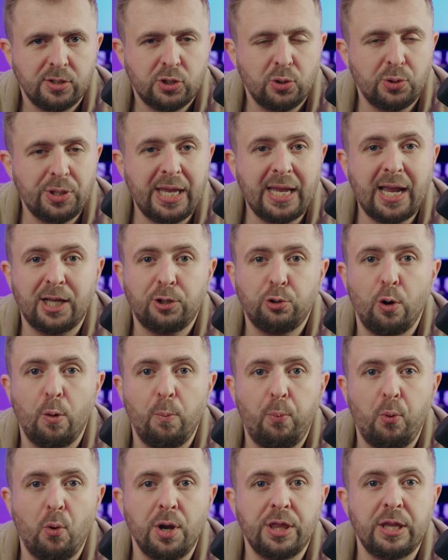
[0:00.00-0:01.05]
So they got to
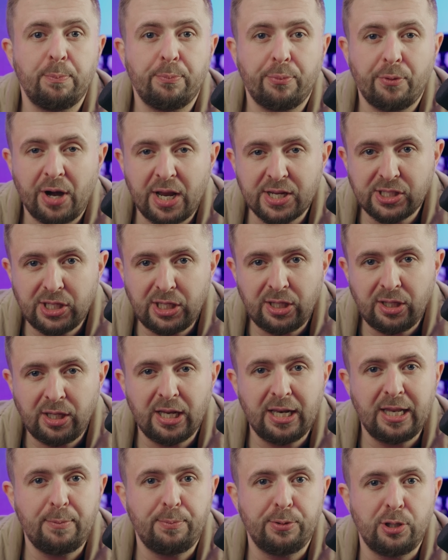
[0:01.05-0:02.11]
appoint a president
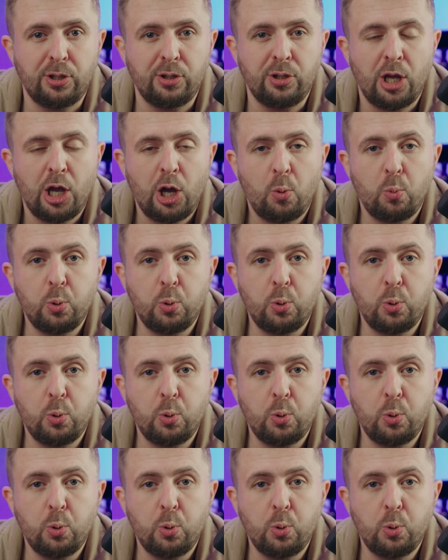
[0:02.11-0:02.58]
in Lebanon,